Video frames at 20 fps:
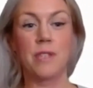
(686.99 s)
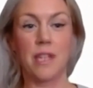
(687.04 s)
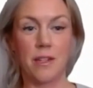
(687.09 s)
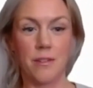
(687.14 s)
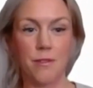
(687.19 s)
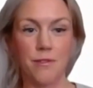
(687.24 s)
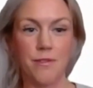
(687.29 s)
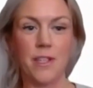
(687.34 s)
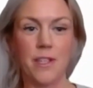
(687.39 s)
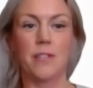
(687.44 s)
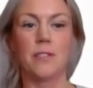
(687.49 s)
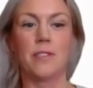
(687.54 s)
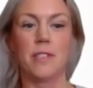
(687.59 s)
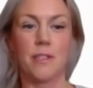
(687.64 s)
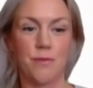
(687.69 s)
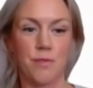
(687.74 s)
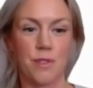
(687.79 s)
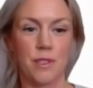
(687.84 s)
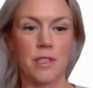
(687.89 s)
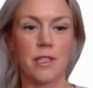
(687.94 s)
and feel
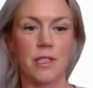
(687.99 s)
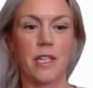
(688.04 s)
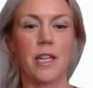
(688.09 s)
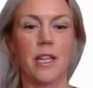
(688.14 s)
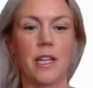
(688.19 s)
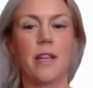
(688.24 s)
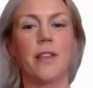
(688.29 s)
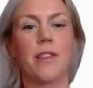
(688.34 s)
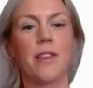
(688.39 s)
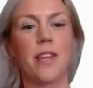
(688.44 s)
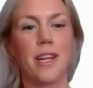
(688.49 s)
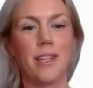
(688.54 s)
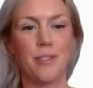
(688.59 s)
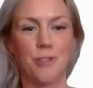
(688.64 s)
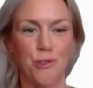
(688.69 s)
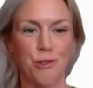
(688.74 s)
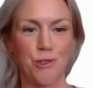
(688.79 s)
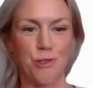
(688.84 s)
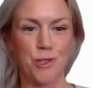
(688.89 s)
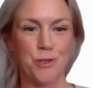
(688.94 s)
differently than
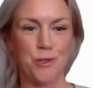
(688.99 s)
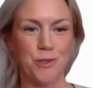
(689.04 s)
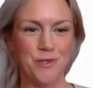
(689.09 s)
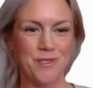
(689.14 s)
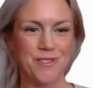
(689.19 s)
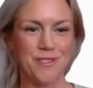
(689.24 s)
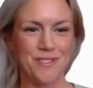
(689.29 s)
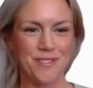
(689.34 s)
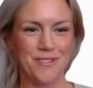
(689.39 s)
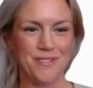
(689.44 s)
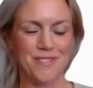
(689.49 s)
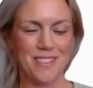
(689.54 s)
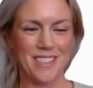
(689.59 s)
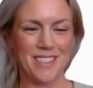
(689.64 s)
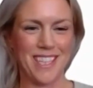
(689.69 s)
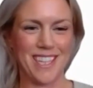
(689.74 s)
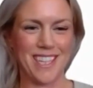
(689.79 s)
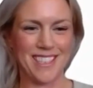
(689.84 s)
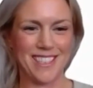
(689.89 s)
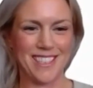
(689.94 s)
true
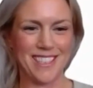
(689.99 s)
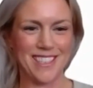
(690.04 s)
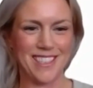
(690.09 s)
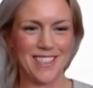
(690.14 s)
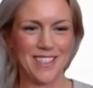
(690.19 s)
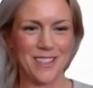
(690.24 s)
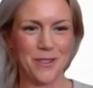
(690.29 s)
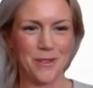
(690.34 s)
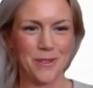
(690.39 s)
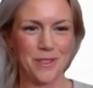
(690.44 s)
yeses and